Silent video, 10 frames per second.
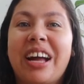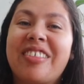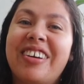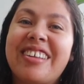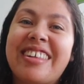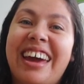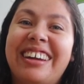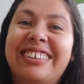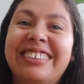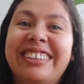to our
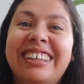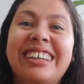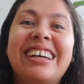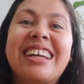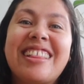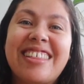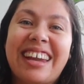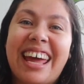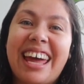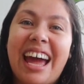channel.
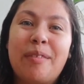Today